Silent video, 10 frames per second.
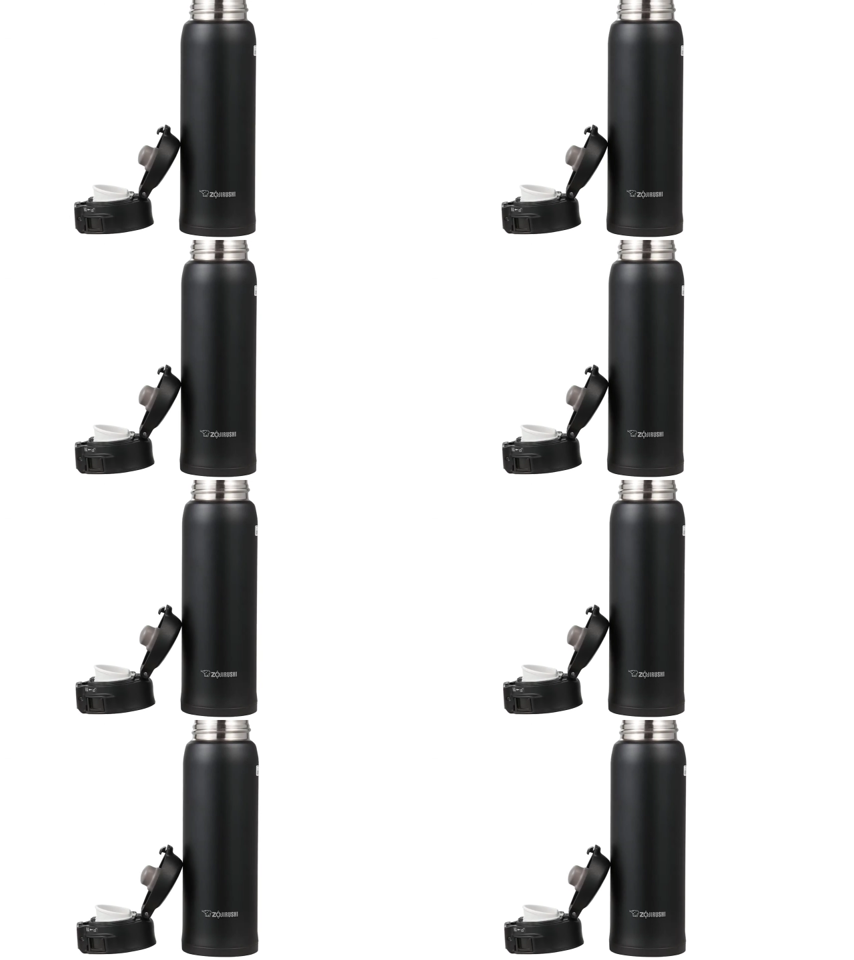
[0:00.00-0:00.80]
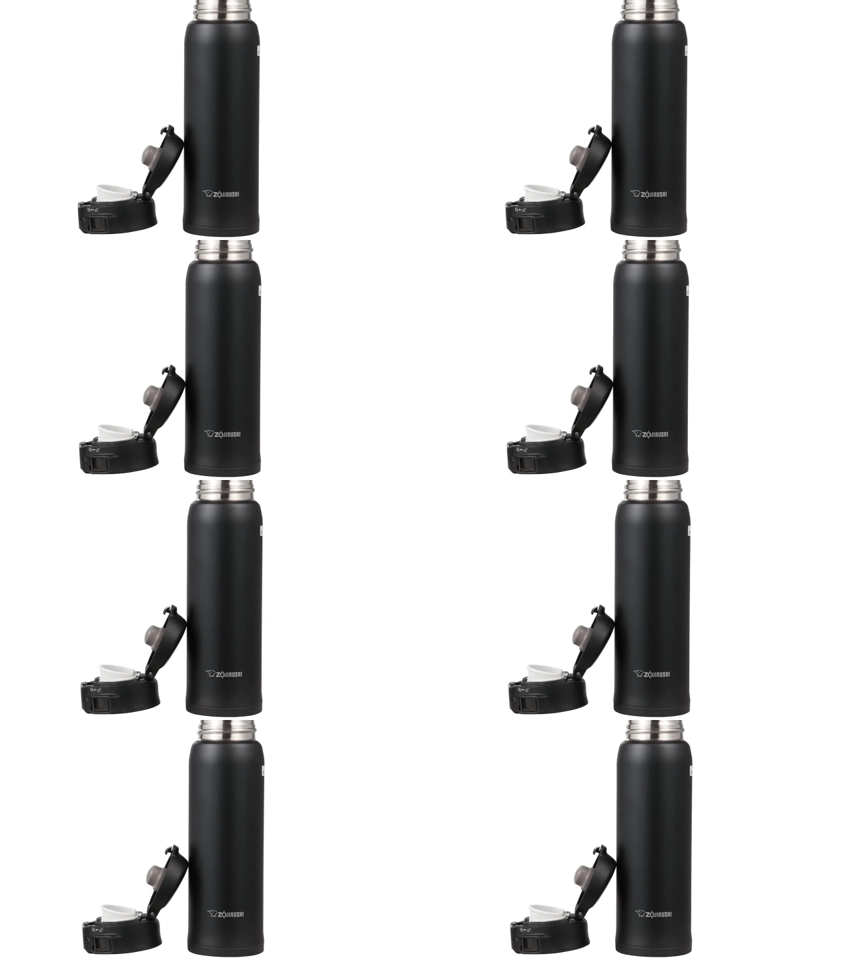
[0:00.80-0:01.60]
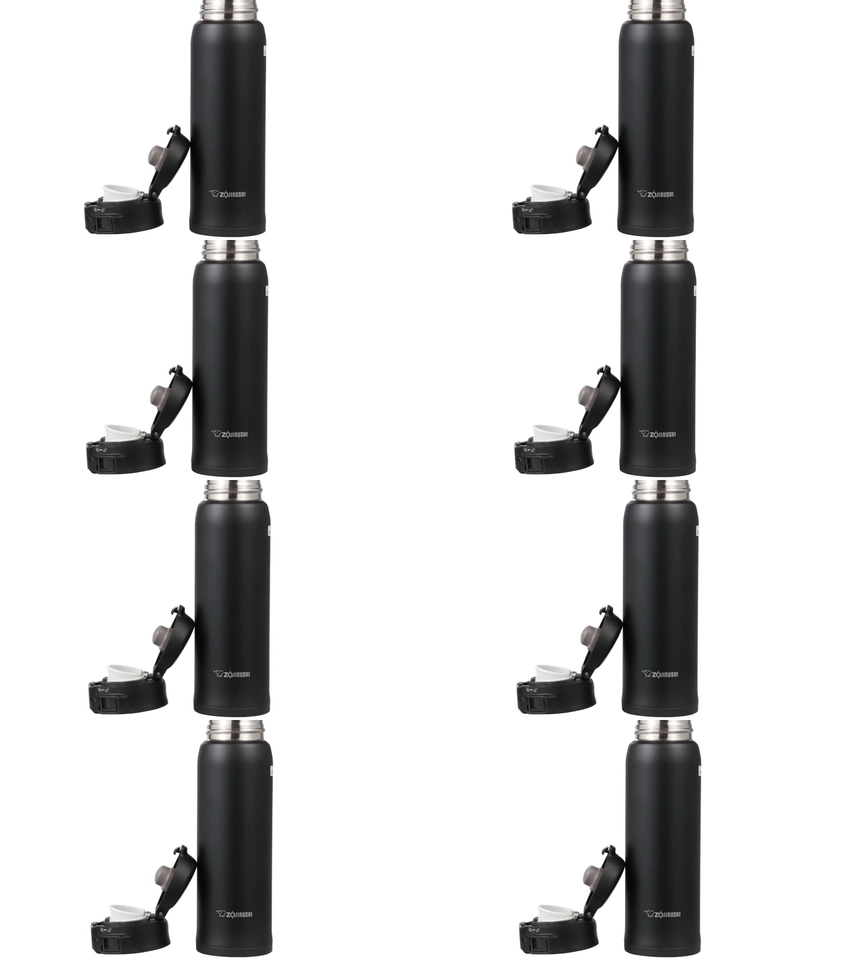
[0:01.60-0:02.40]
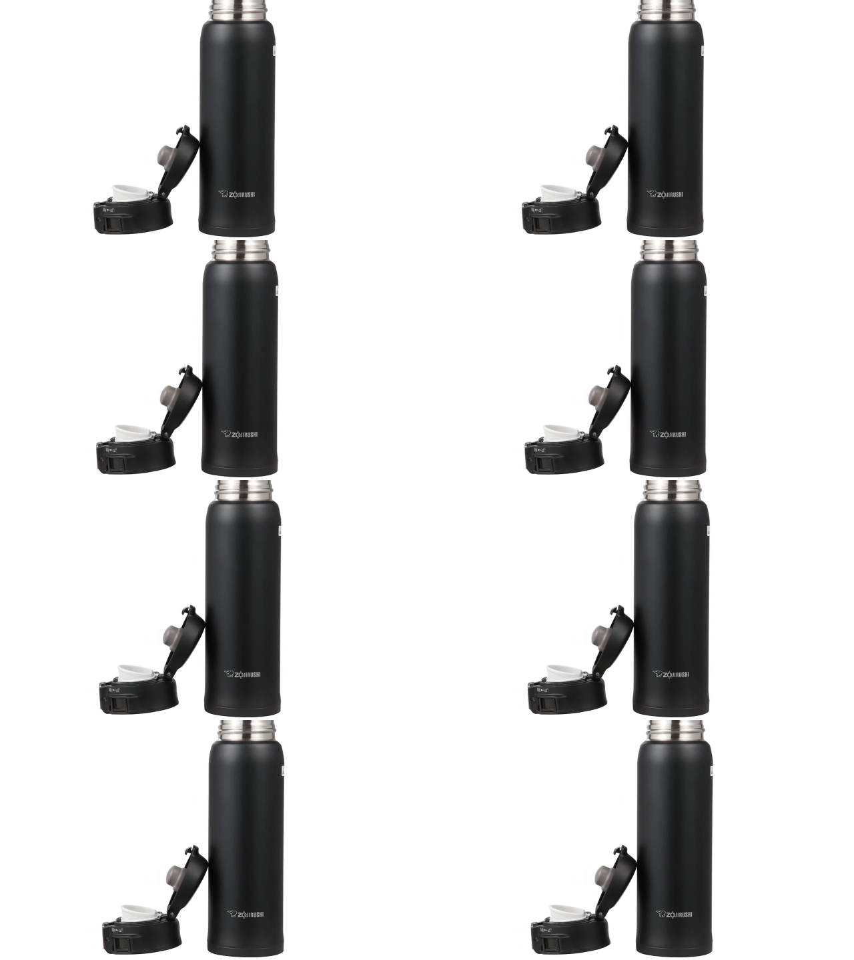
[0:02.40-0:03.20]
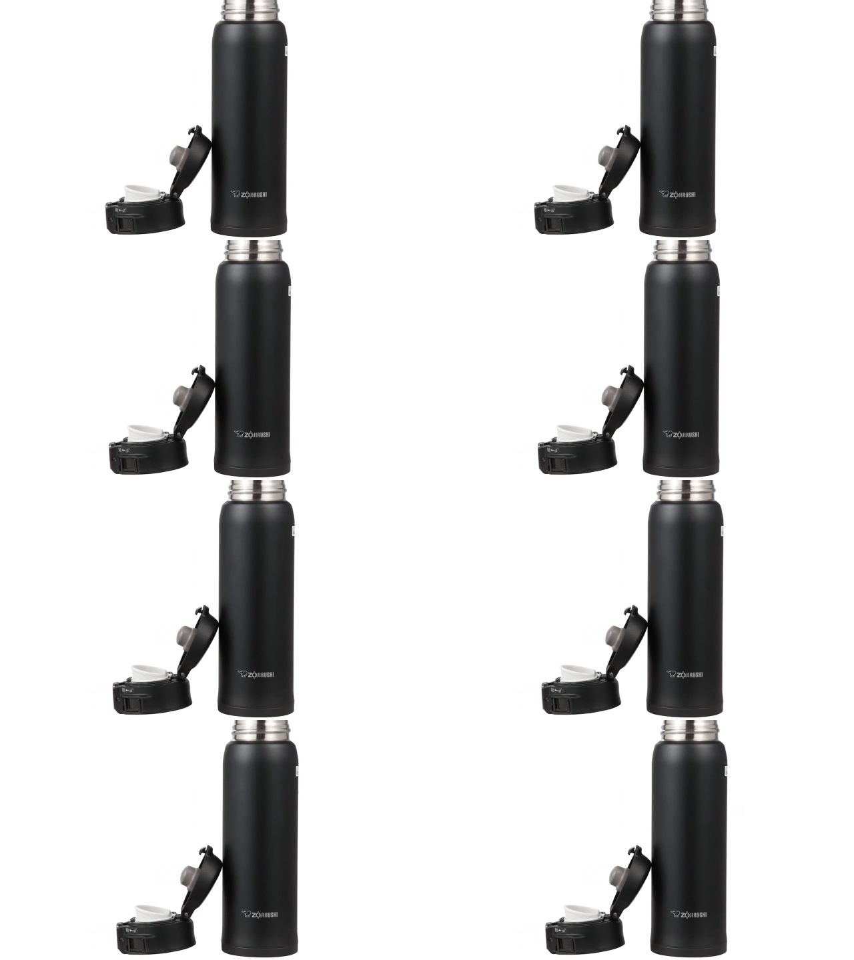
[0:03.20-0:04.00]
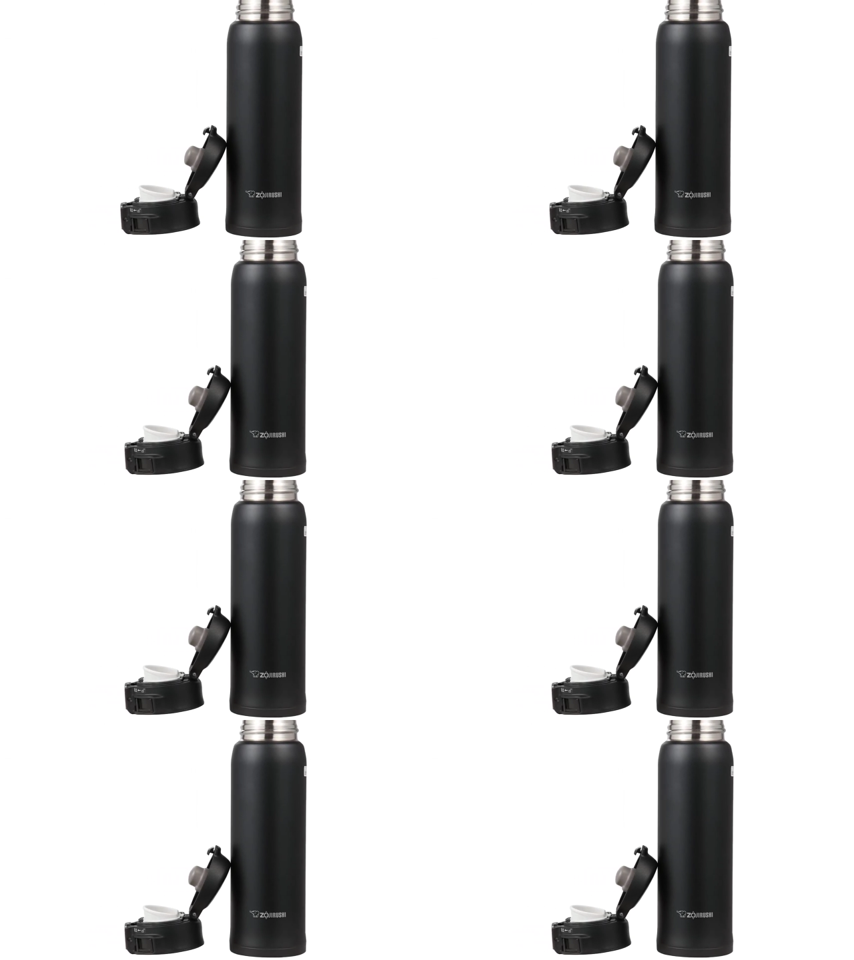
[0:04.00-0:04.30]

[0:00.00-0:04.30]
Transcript: Nobody's mouth can be seen.